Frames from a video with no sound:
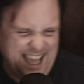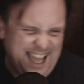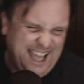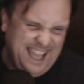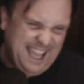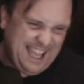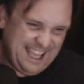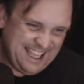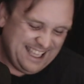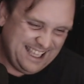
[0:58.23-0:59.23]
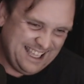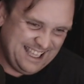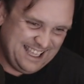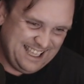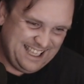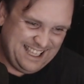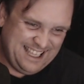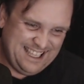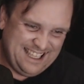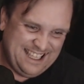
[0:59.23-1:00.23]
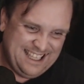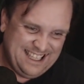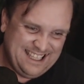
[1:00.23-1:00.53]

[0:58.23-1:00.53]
No one is speaking in this clip.